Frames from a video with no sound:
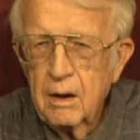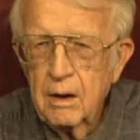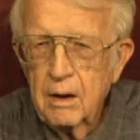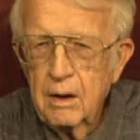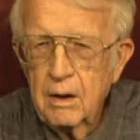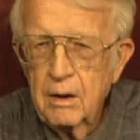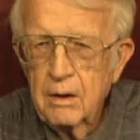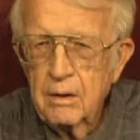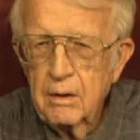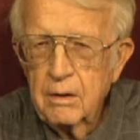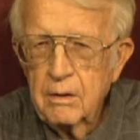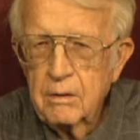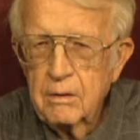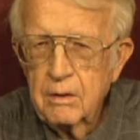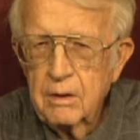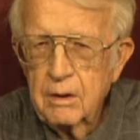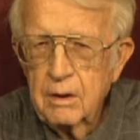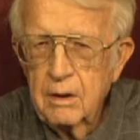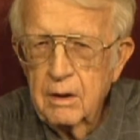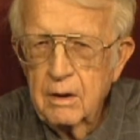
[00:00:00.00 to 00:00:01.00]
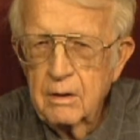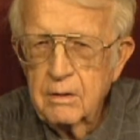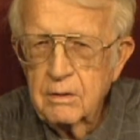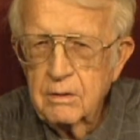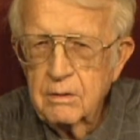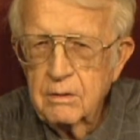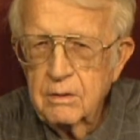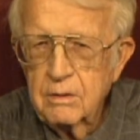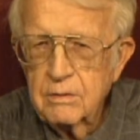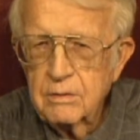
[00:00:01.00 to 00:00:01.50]
And they got
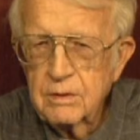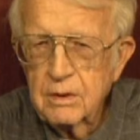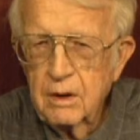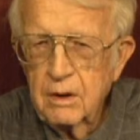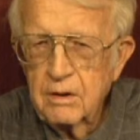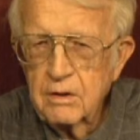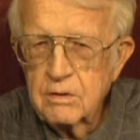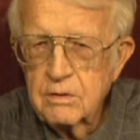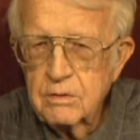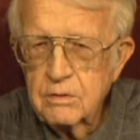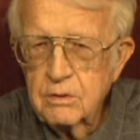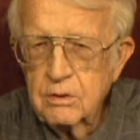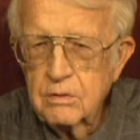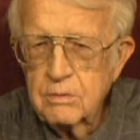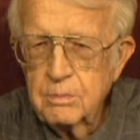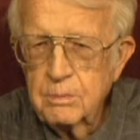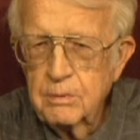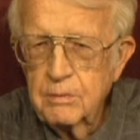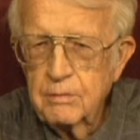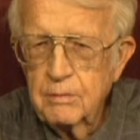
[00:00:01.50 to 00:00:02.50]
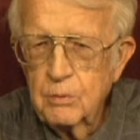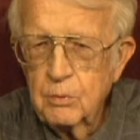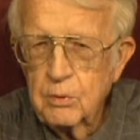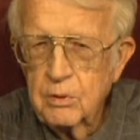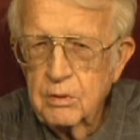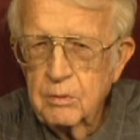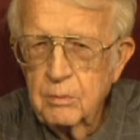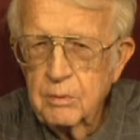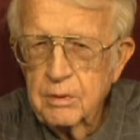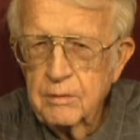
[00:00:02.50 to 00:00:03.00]
to these guys just
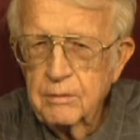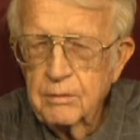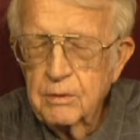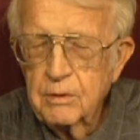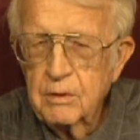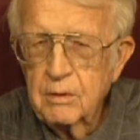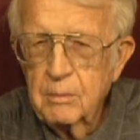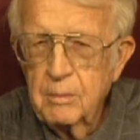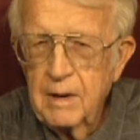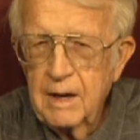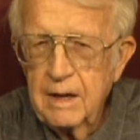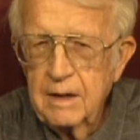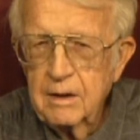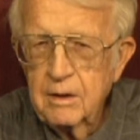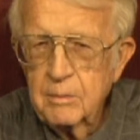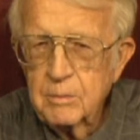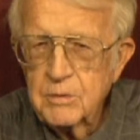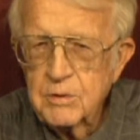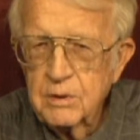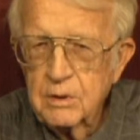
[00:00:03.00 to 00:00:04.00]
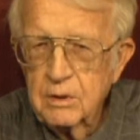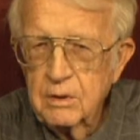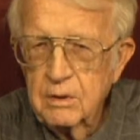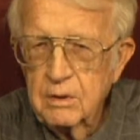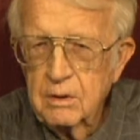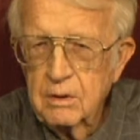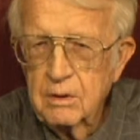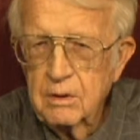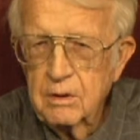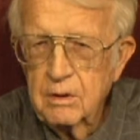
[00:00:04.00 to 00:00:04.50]
before they went for their biopsy
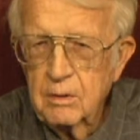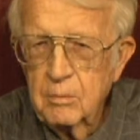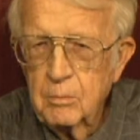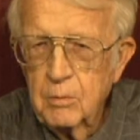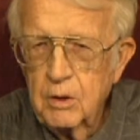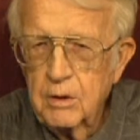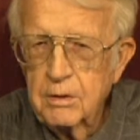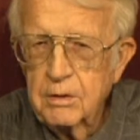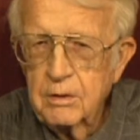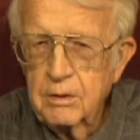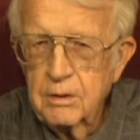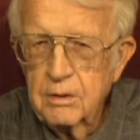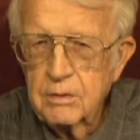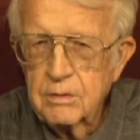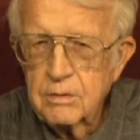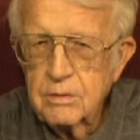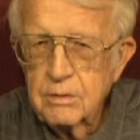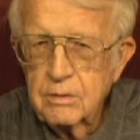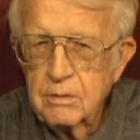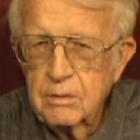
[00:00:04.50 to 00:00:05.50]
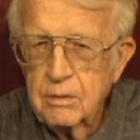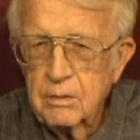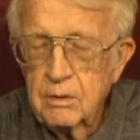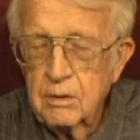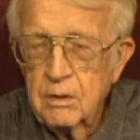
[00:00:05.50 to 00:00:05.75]
and they did a blood test.